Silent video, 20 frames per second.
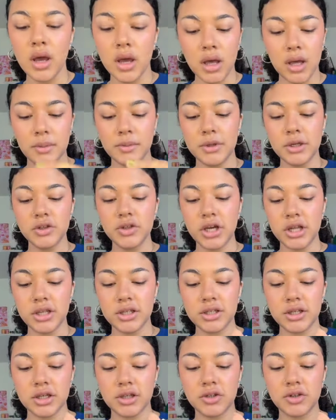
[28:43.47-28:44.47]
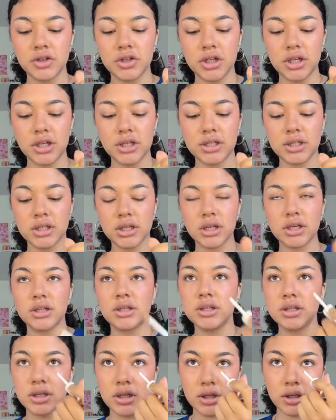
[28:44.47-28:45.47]
I'm going to try this Catrice
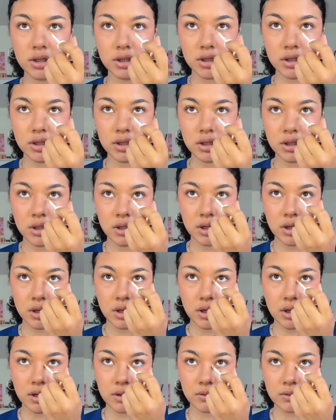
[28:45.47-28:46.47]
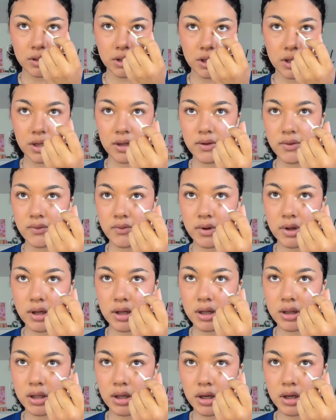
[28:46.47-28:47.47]
concealer. I don't think I've
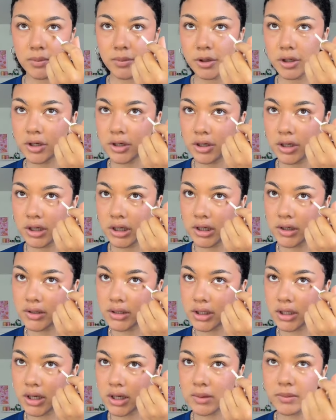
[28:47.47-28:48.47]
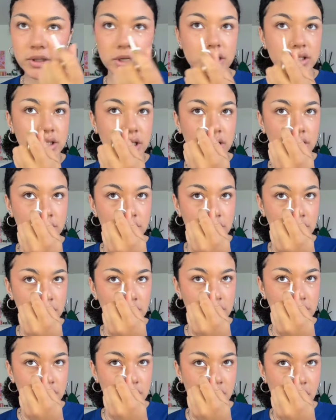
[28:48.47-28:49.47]
had the opportunity to use it yet because I usually
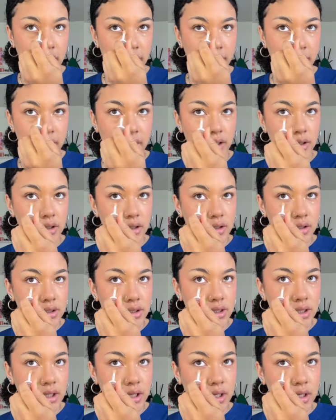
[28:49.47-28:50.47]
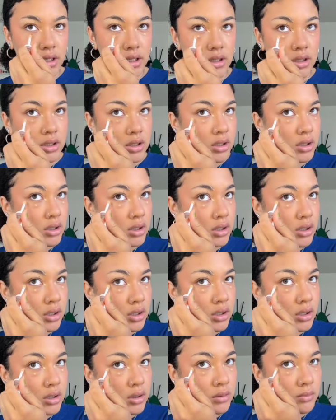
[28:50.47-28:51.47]
use their eye brightener instead.
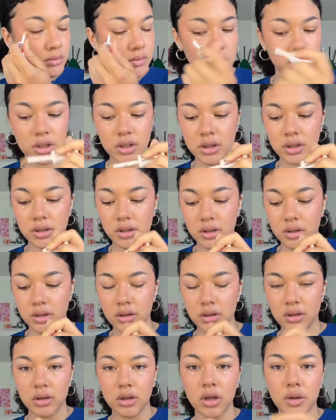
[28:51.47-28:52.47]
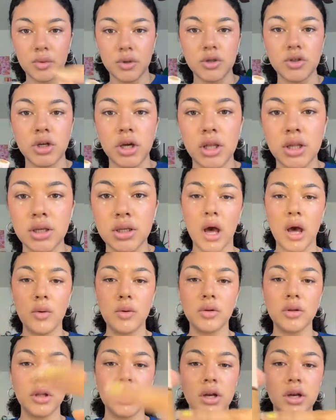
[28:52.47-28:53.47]
But I'm gonna try this. I
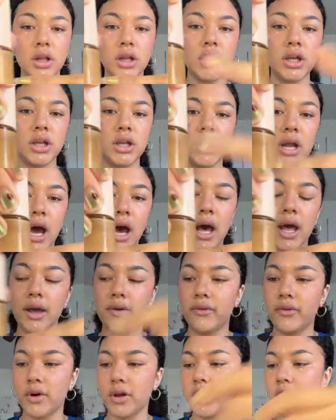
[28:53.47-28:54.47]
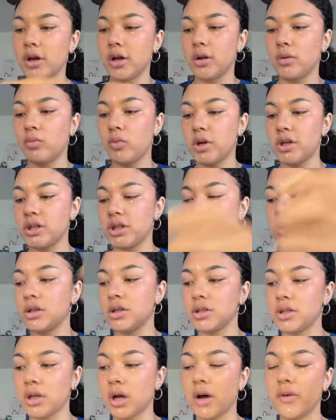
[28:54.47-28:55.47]
will literally die for their, what is this, their
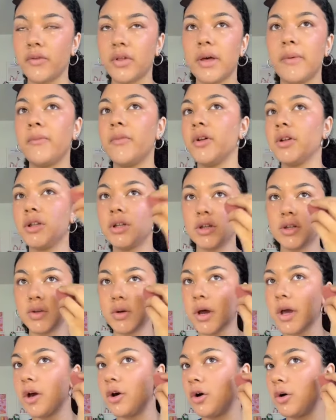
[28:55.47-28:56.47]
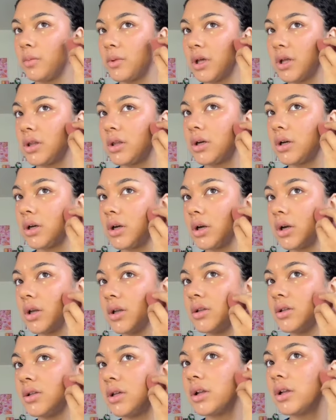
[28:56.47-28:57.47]
soft glam filter. So I hope that their
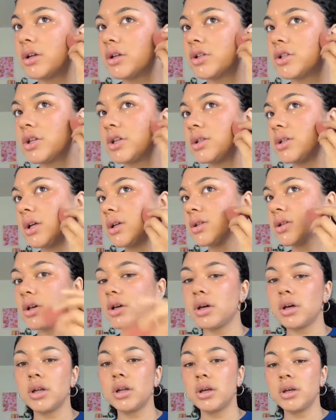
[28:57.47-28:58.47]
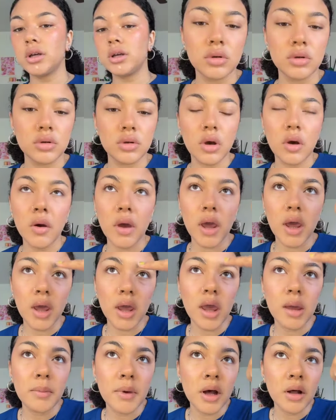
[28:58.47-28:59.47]
concealer is just as good. Okay, it
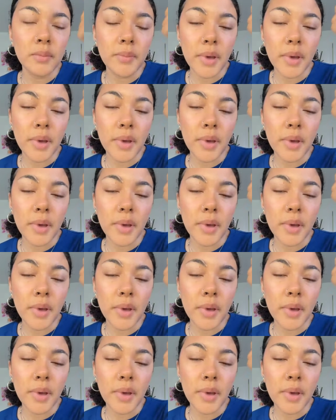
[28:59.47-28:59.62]
came out